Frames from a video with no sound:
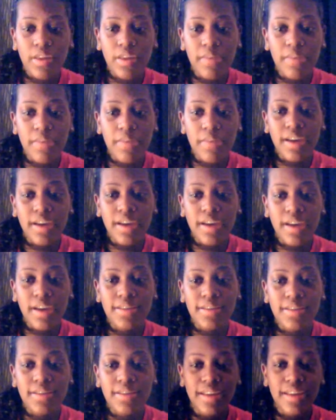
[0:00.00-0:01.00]
because
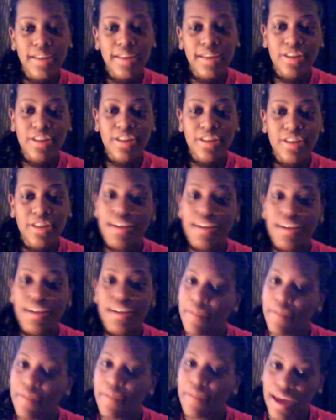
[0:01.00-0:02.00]
they seriously come in
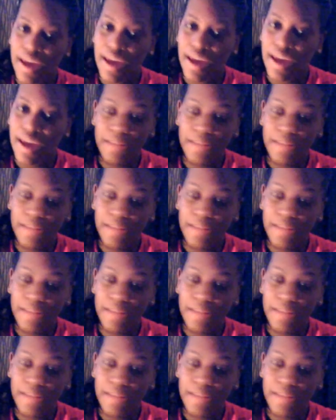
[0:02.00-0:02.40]
hand.